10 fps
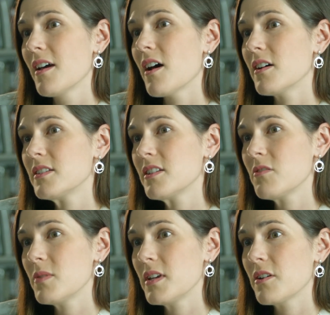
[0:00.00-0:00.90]
Also,
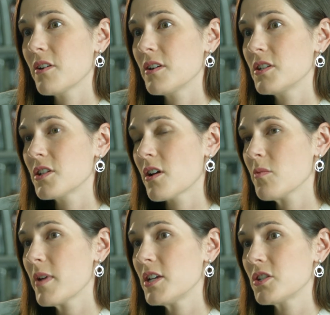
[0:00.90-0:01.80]
we encourage all
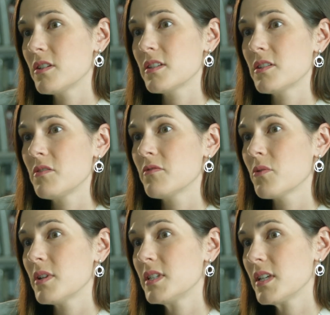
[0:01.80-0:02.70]
patients to
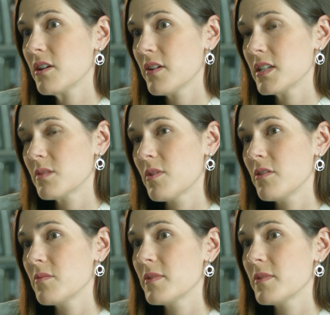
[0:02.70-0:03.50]
avoid cigarette smoke